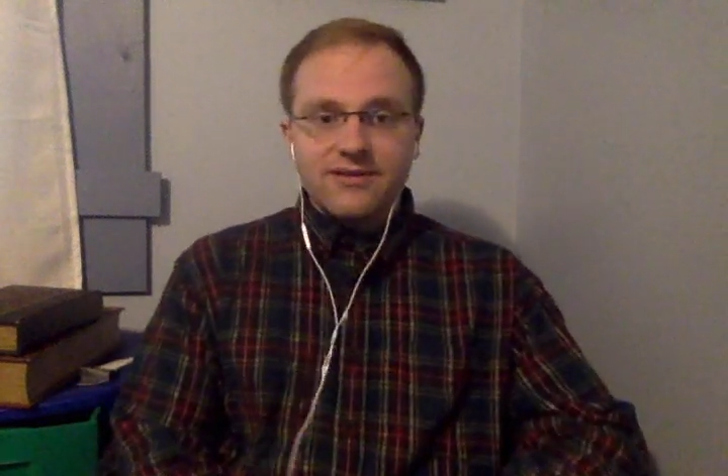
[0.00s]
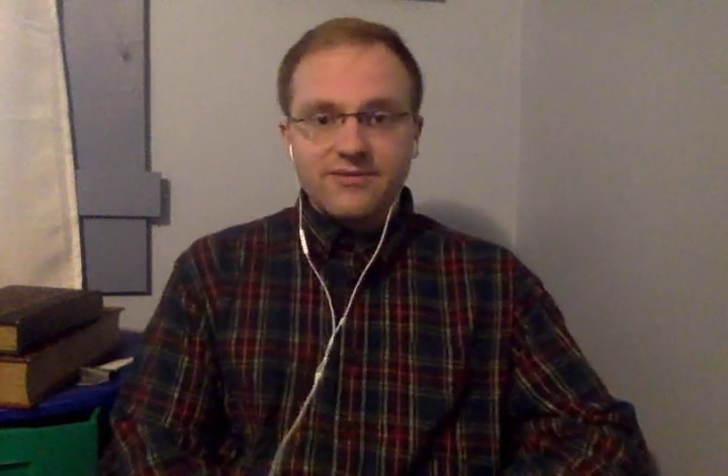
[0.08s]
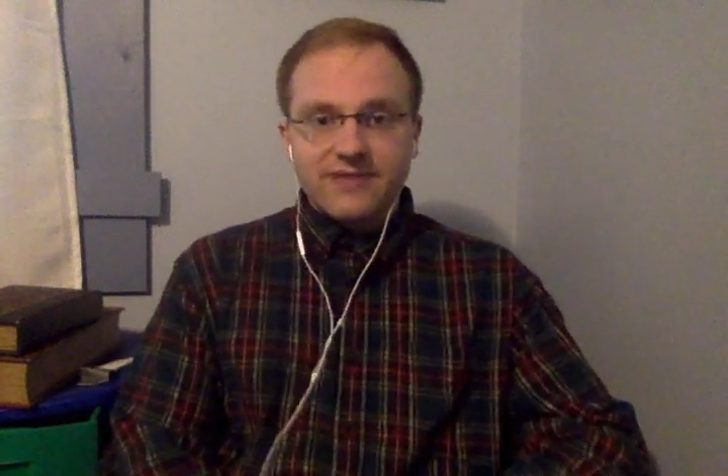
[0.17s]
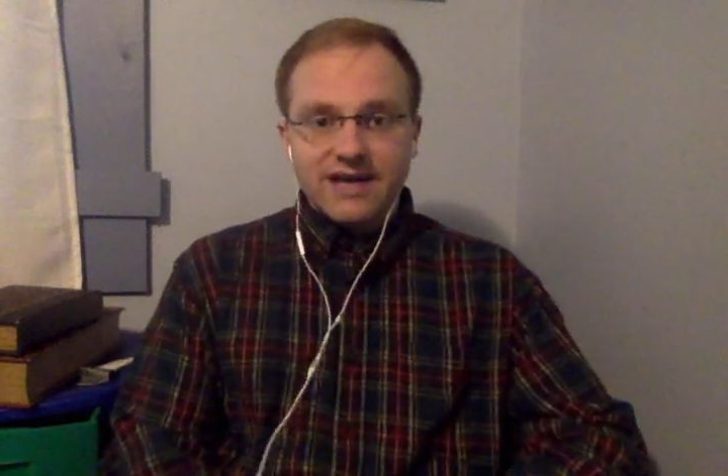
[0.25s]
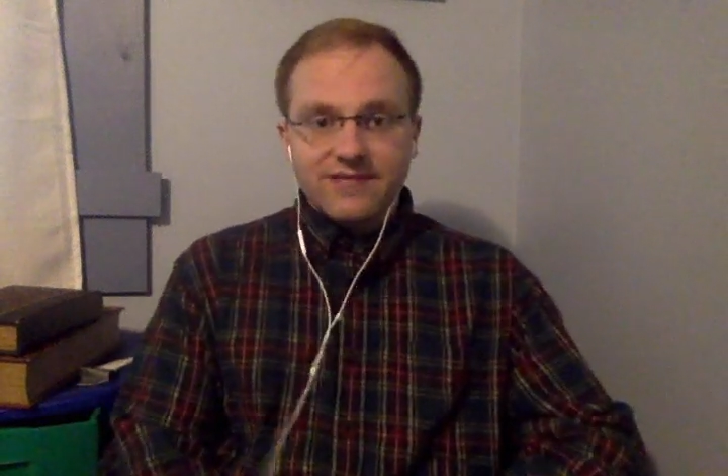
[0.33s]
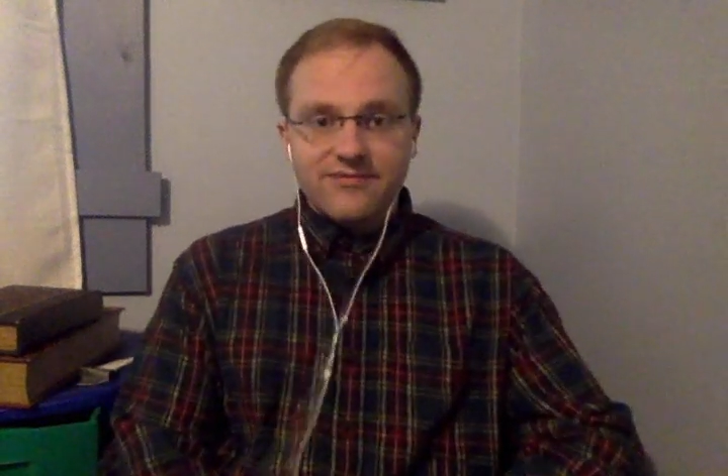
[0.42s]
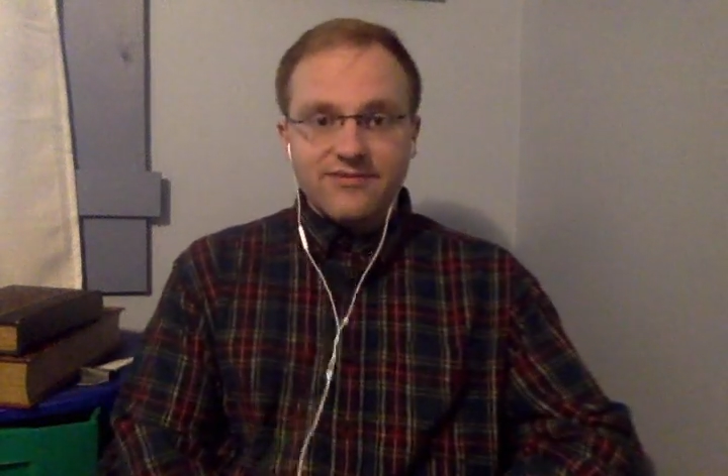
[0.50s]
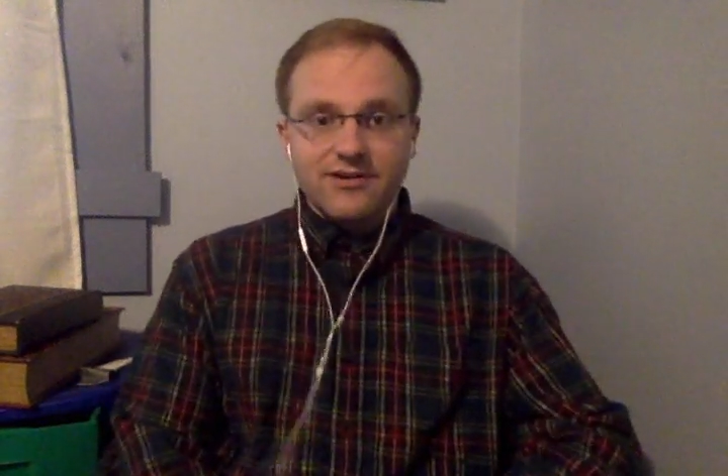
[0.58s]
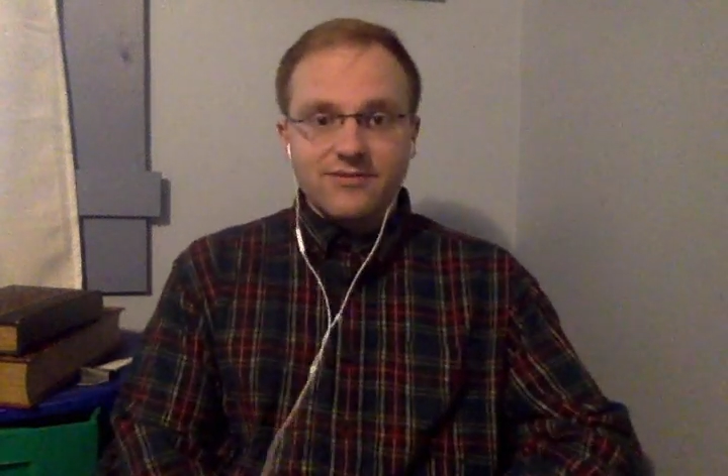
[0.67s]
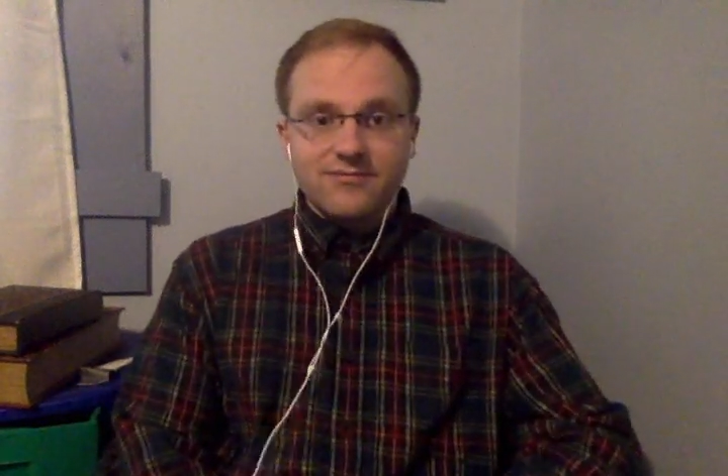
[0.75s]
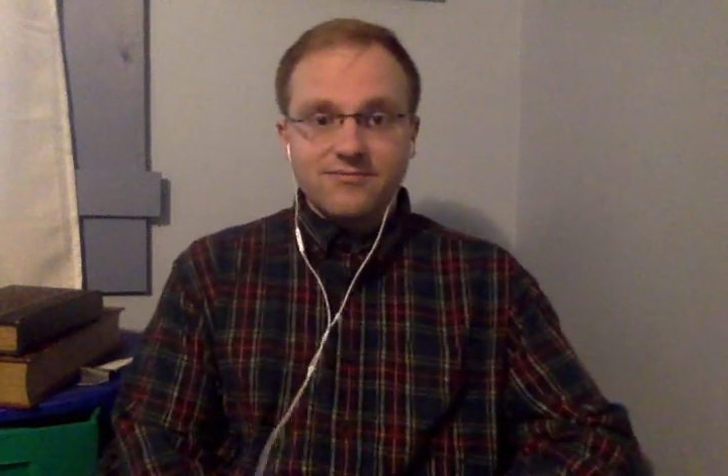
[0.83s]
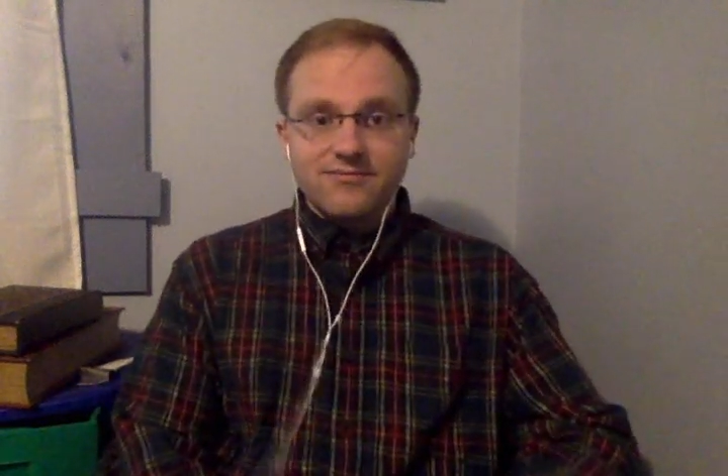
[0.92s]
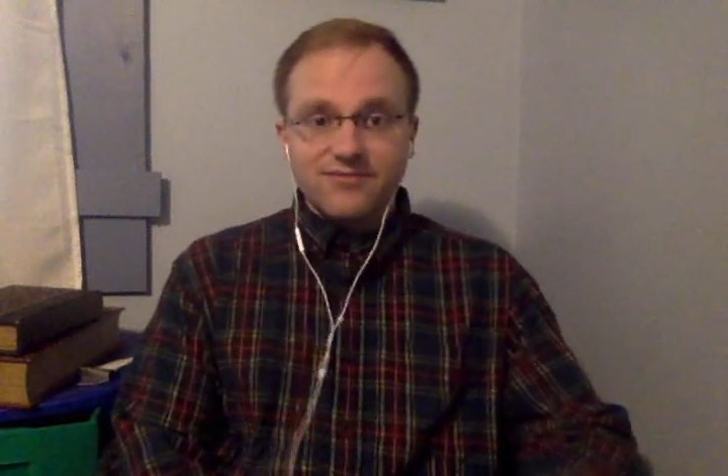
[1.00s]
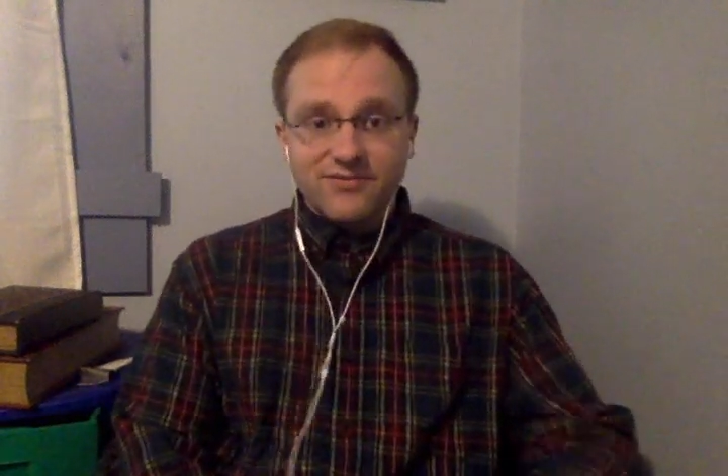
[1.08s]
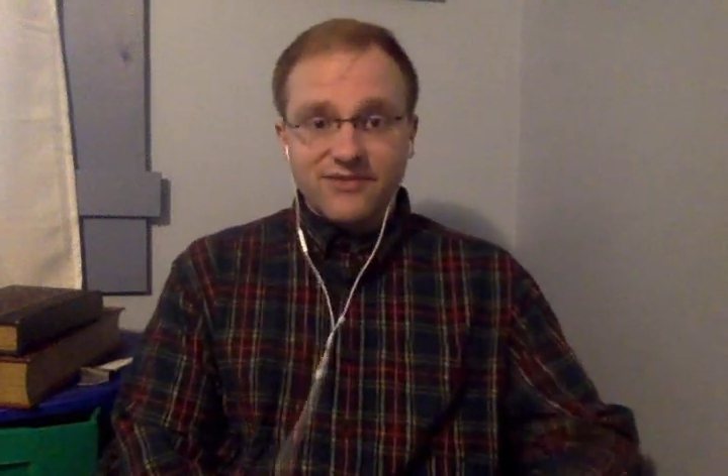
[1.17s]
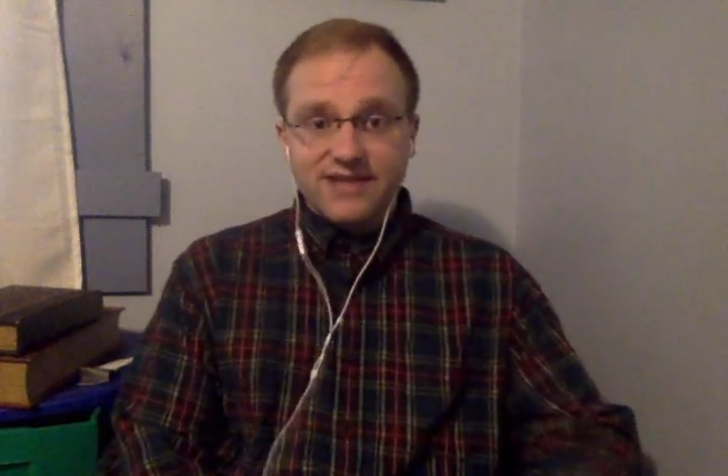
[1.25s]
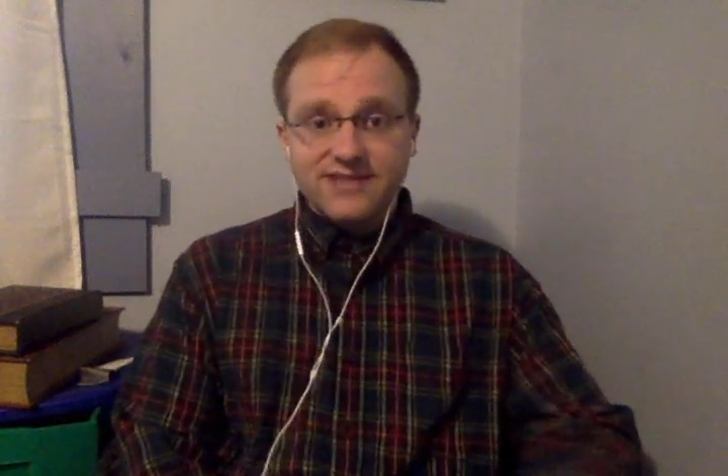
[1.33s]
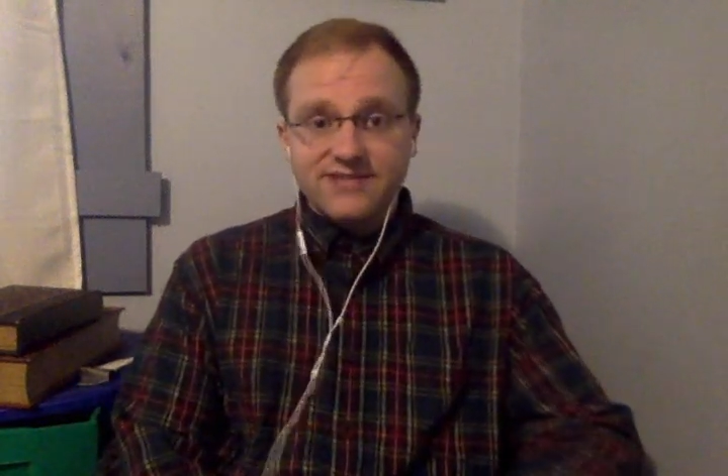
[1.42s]
that from the
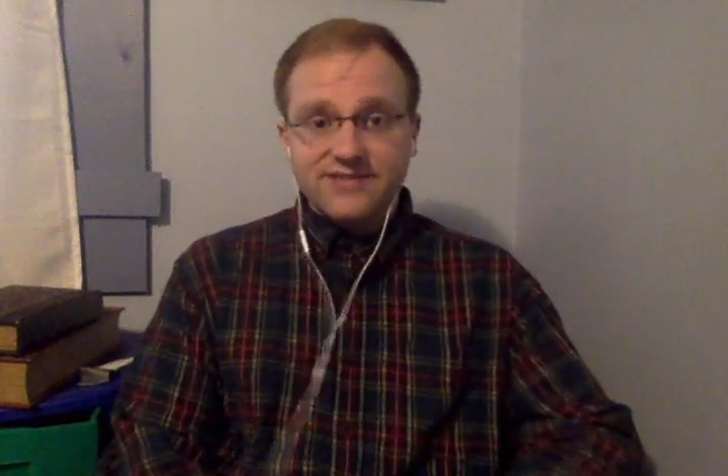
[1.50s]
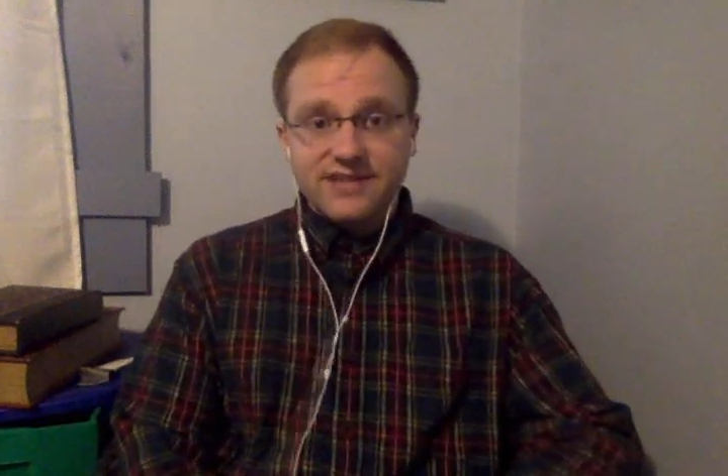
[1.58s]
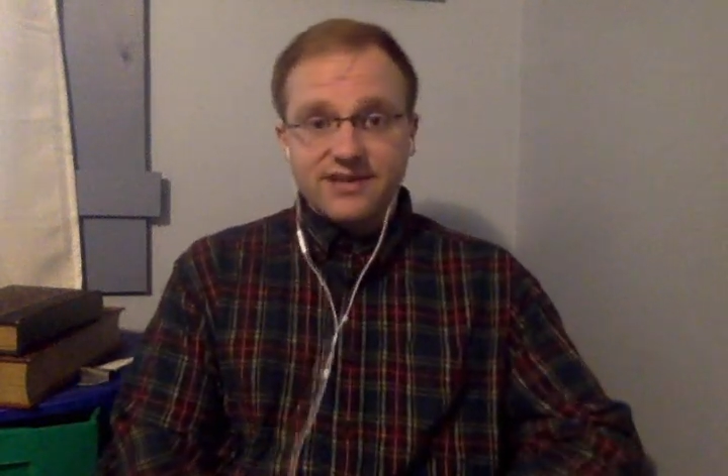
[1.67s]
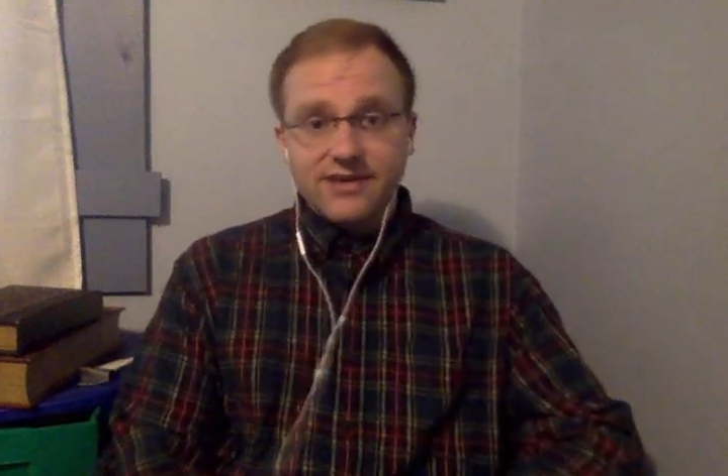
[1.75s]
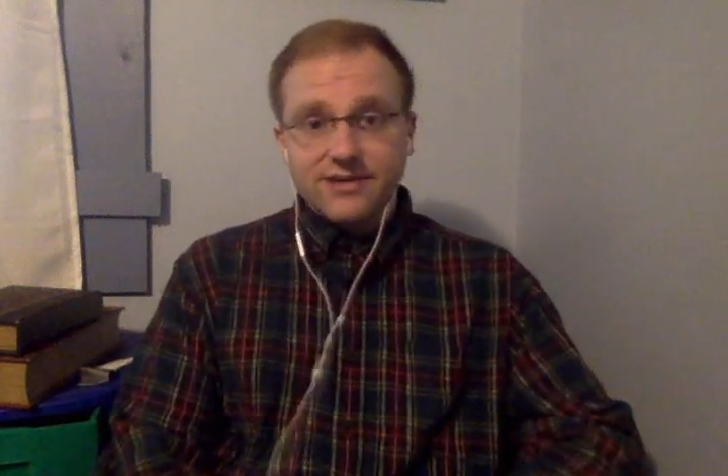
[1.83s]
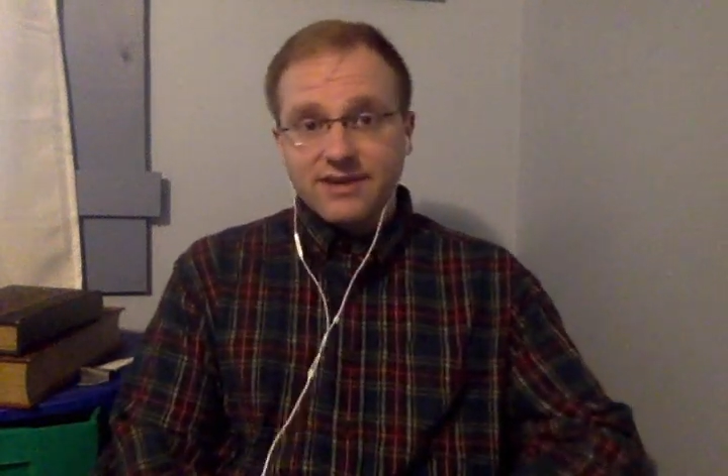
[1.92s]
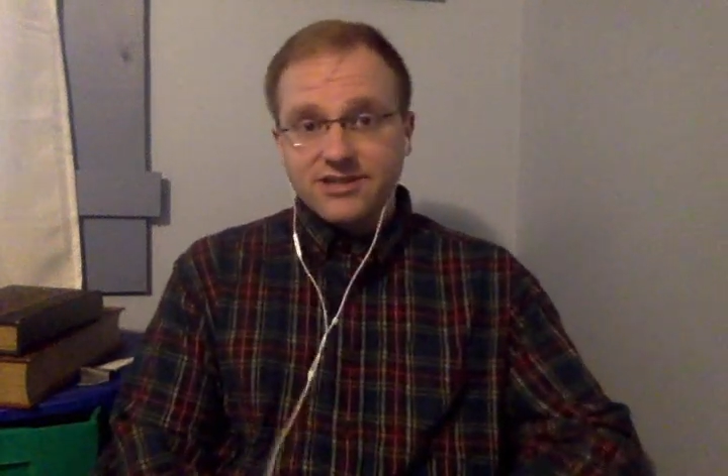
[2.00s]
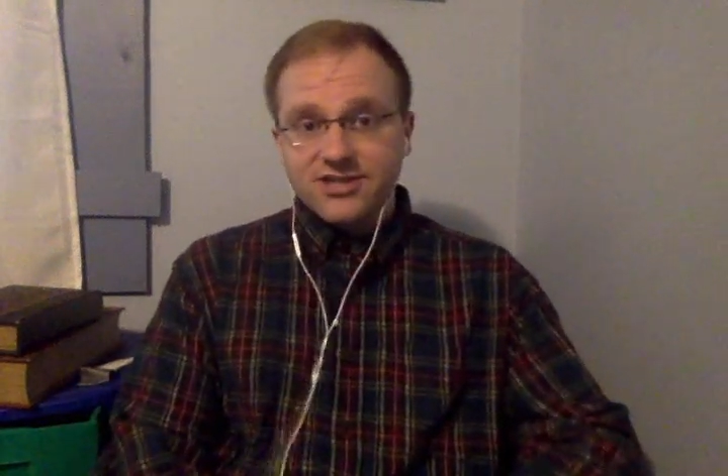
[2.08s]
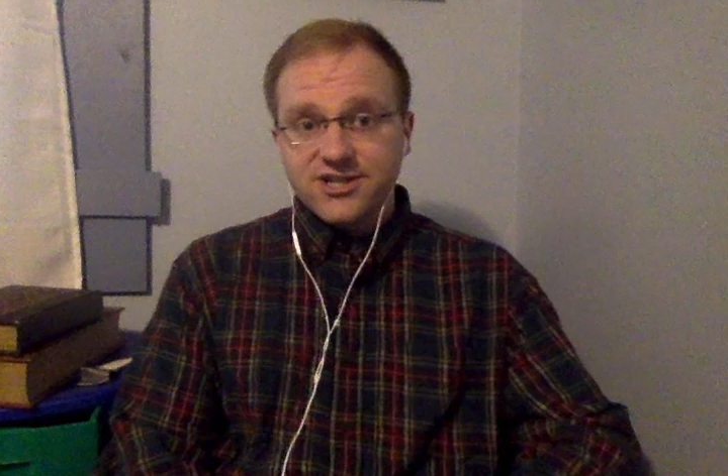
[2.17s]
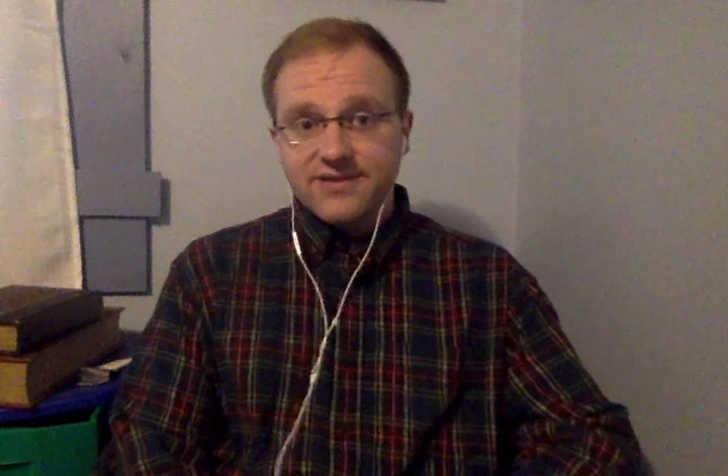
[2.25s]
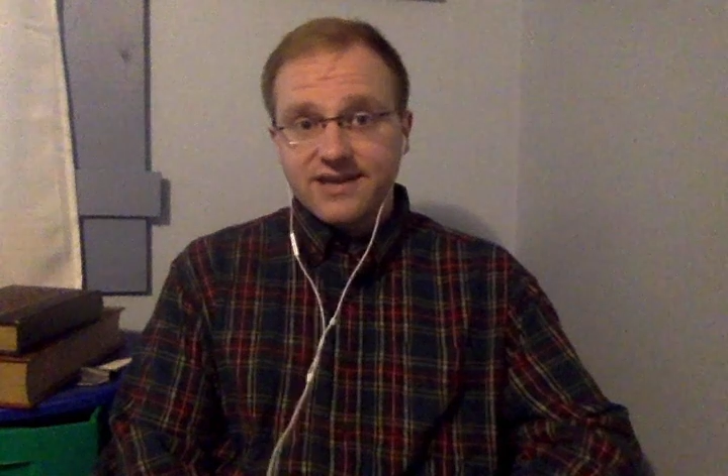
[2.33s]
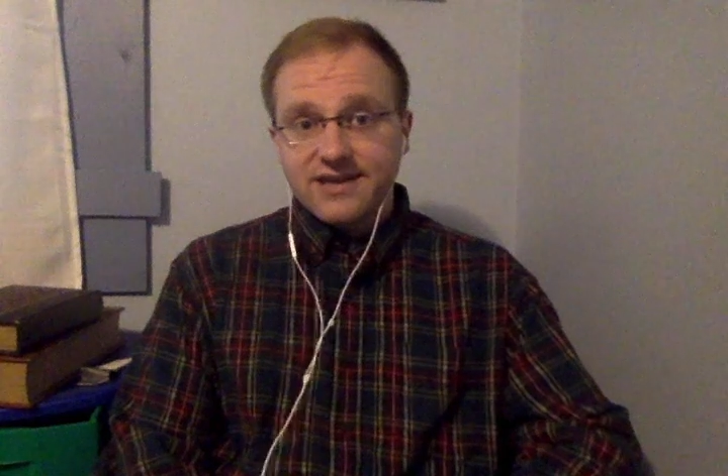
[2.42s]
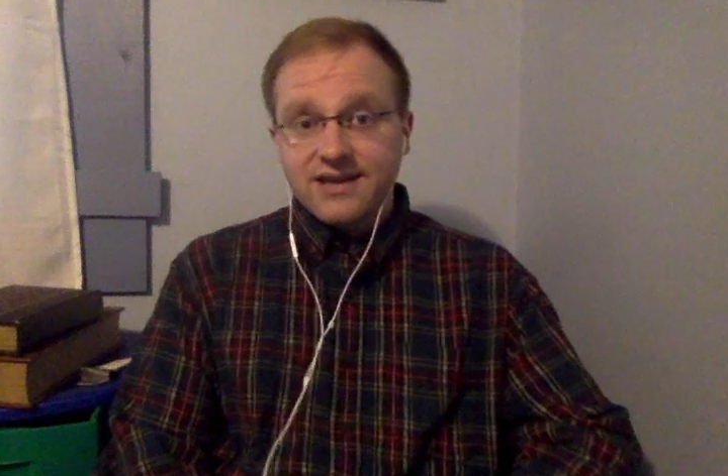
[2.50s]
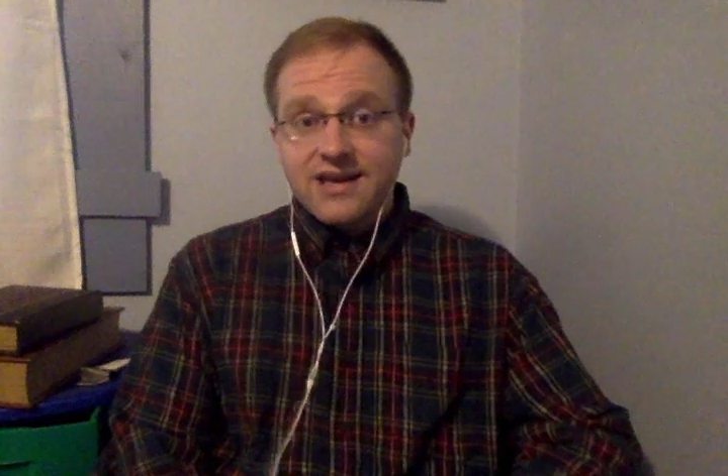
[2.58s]
Pfizer video, I mentioned that